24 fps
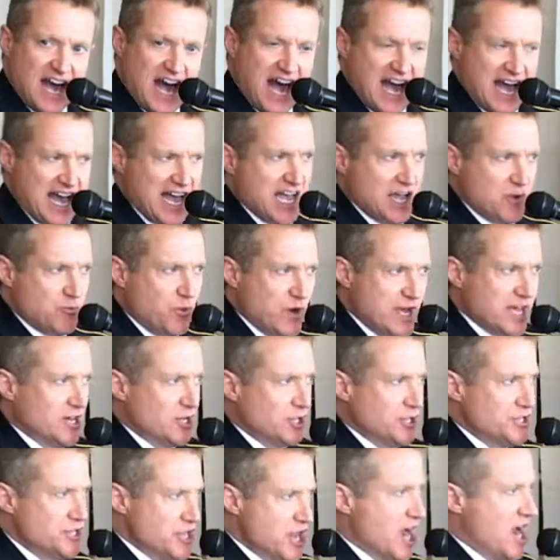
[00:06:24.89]
I
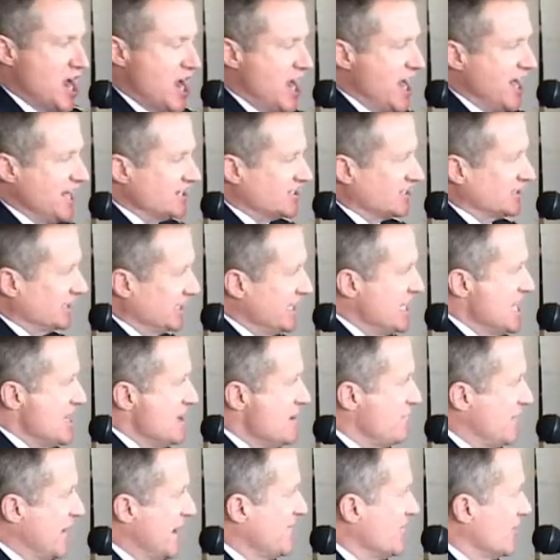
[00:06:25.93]
will not
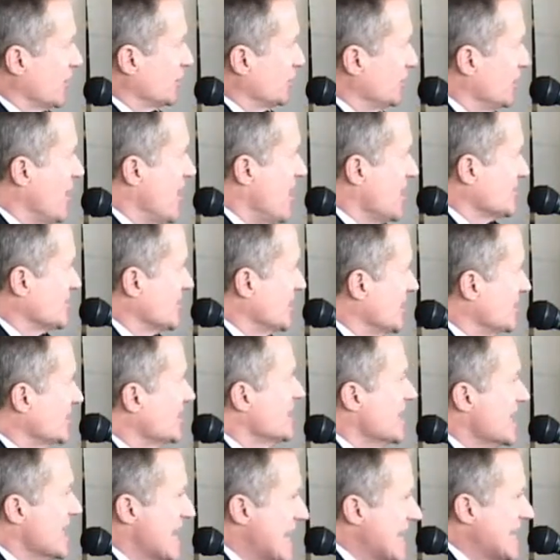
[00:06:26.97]
live in the closet
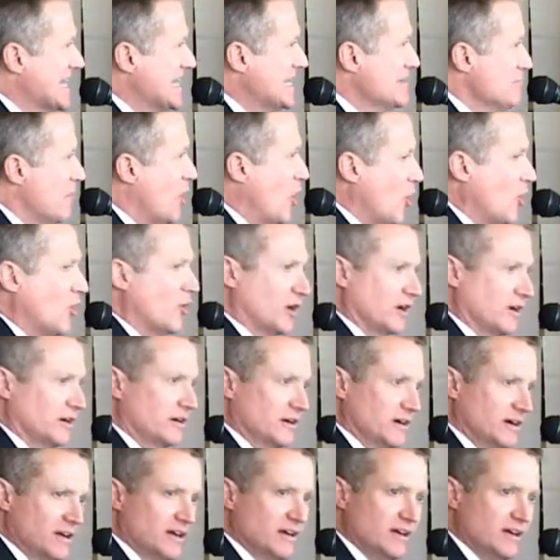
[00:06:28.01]
anymore.